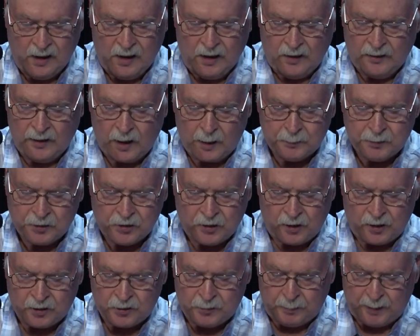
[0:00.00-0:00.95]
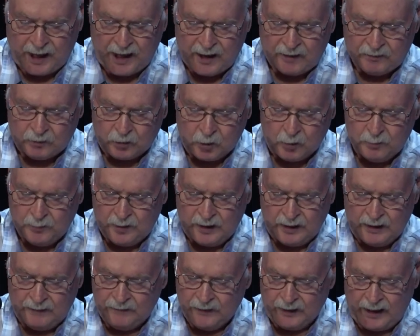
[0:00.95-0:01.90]
The upstairs bathroom
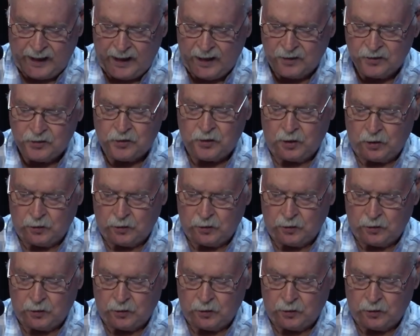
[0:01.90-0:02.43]
even has the